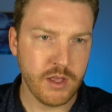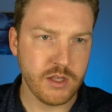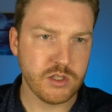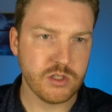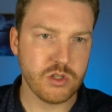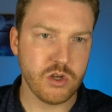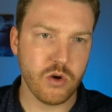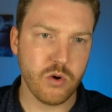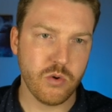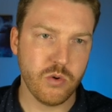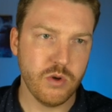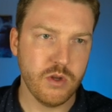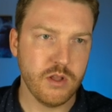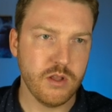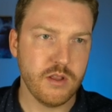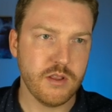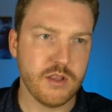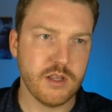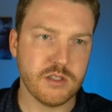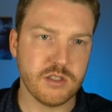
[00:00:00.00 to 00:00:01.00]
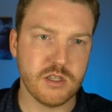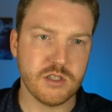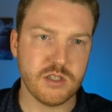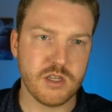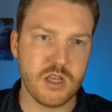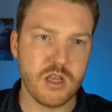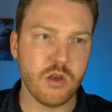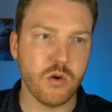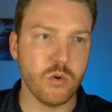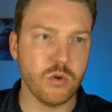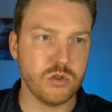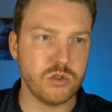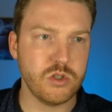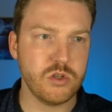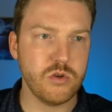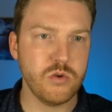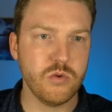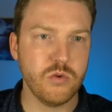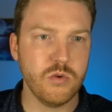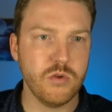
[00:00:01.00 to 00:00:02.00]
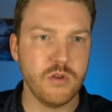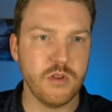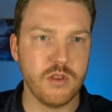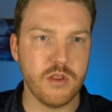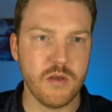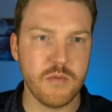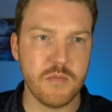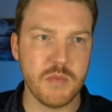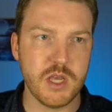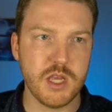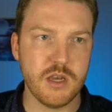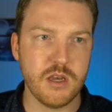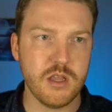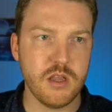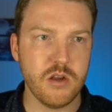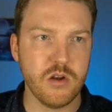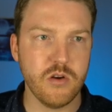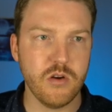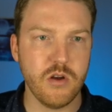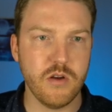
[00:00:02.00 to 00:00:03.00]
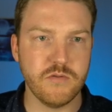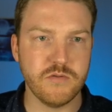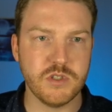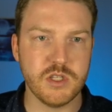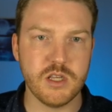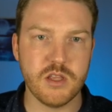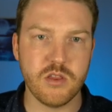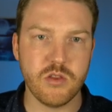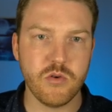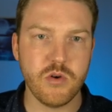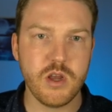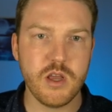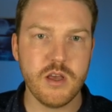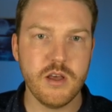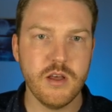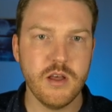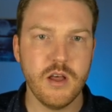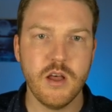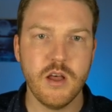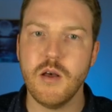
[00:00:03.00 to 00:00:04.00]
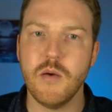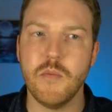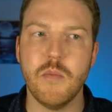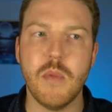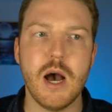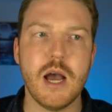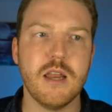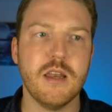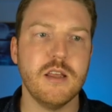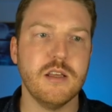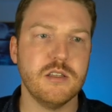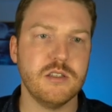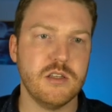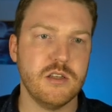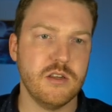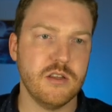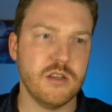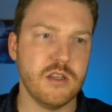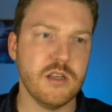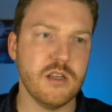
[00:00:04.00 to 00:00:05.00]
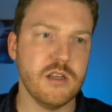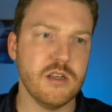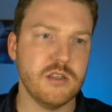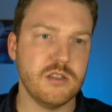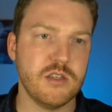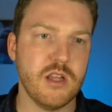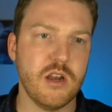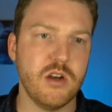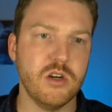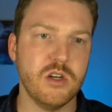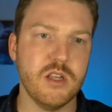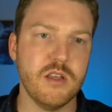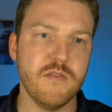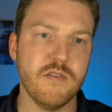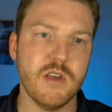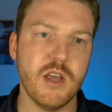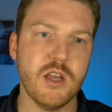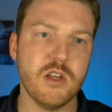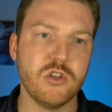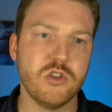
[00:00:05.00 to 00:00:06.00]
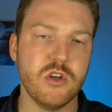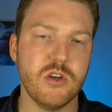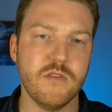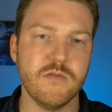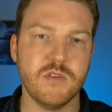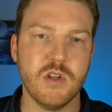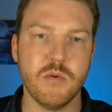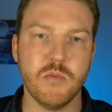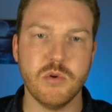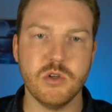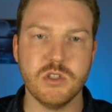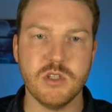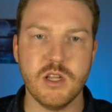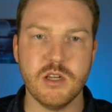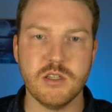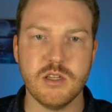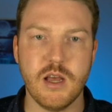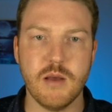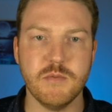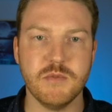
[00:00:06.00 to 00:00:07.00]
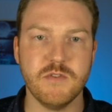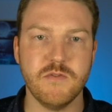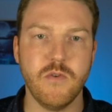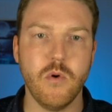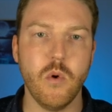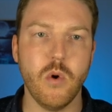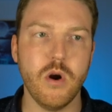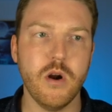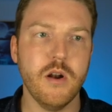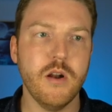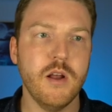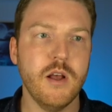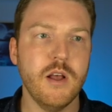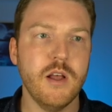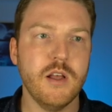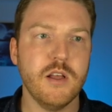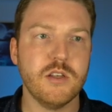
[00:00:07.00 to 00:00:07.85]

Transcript: So this is equal to the mean here of C3 minus the standard deviation of 10% times 4.